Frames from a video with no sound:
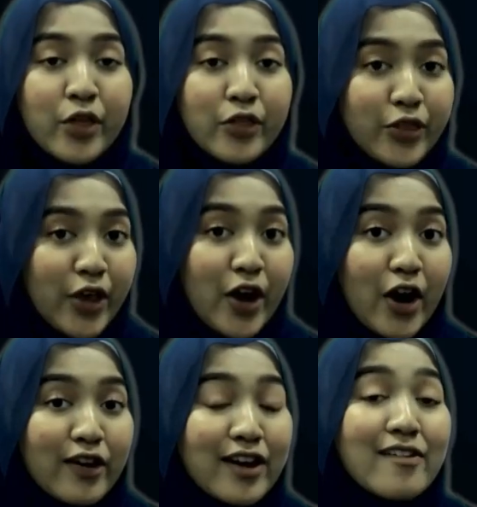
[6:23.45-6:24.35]
that they
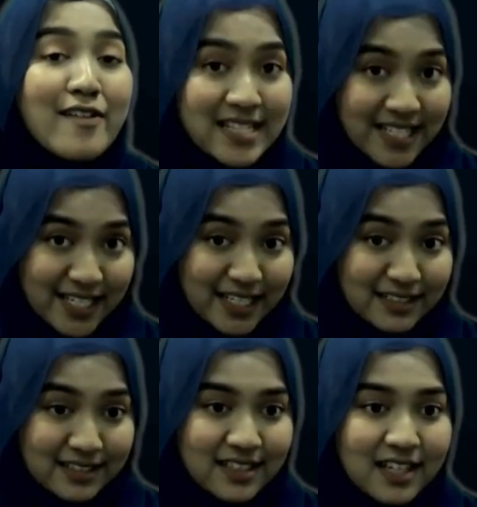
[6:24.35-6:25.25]
are a
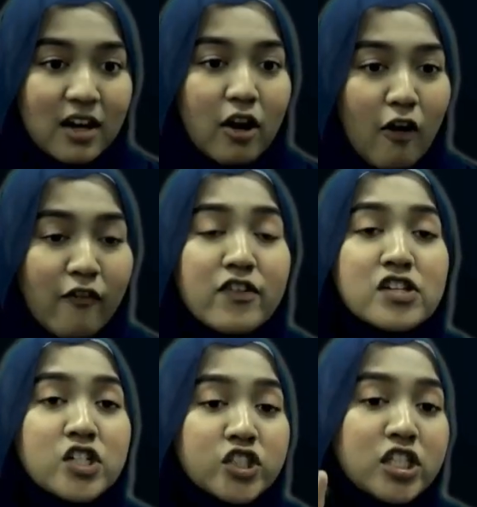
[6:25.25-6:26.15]
resident of
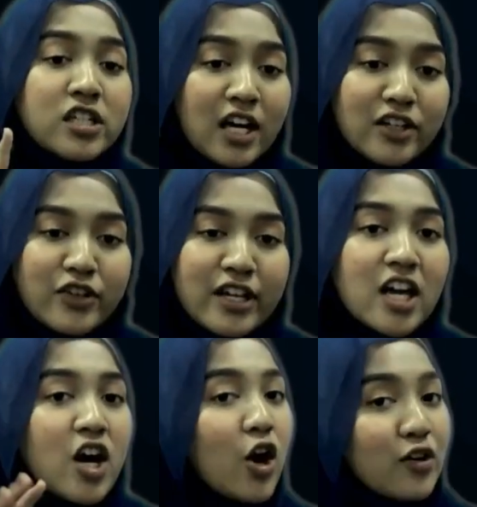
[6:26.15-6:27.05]
a certain
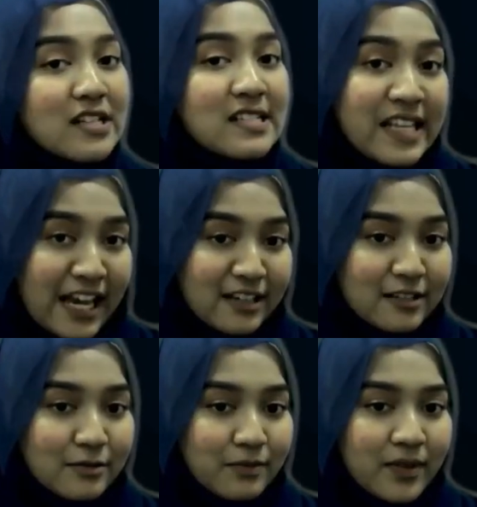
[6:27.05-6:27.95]
country or a state.